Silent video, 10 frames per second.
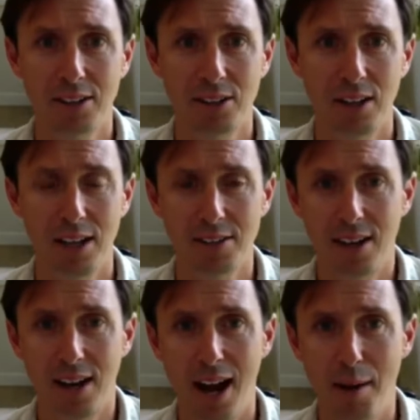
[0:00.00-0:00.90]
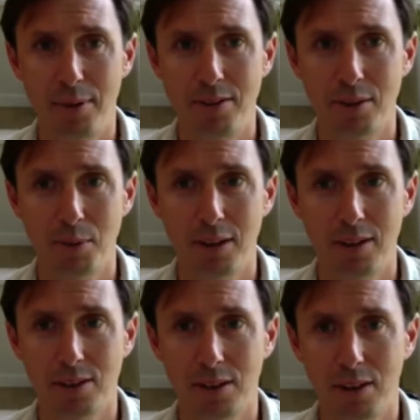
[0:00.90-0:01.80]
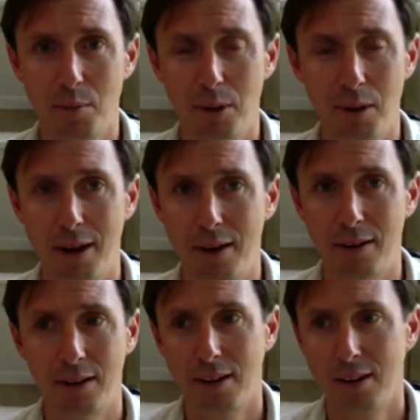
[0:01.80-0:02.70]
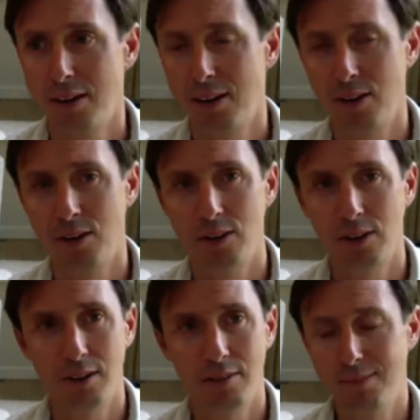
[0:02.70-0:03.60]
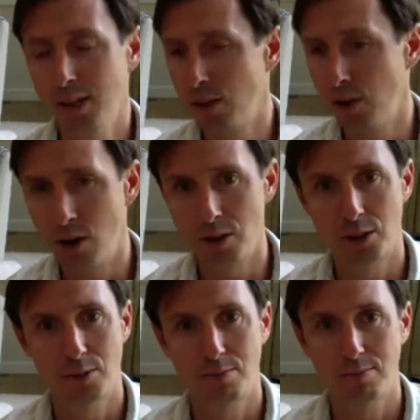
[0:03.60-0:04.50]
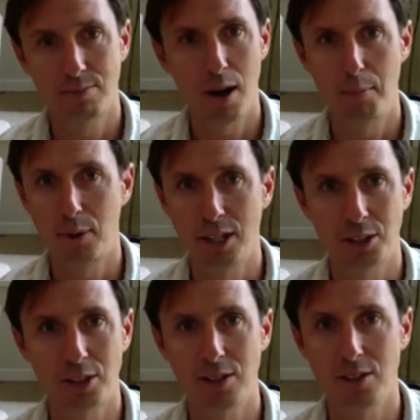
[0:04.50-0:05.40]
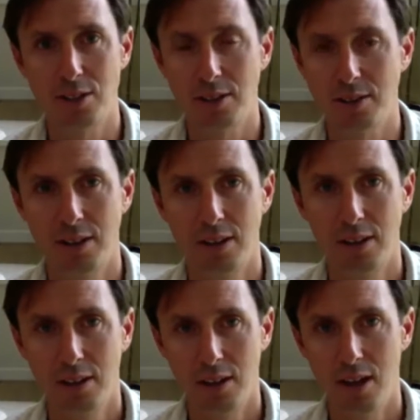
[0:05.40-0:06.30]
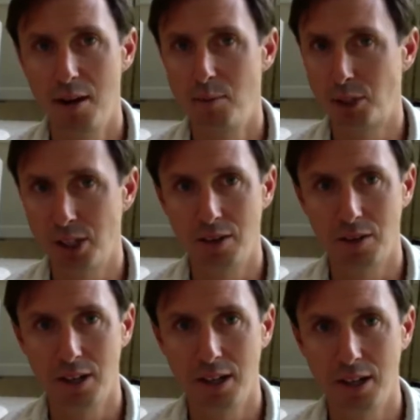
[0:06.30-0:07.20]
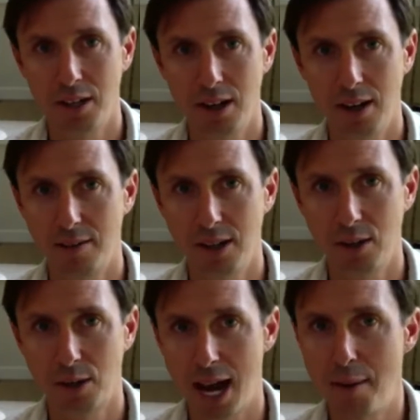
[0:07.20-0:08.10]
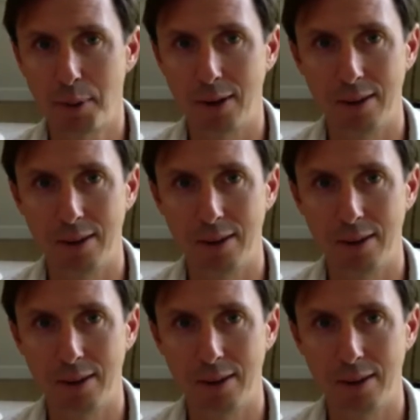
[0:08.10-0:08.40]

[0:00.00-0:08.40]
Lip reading: unless that happens, I mean, it's all going to be about, large operations and a lot of machinery and capital.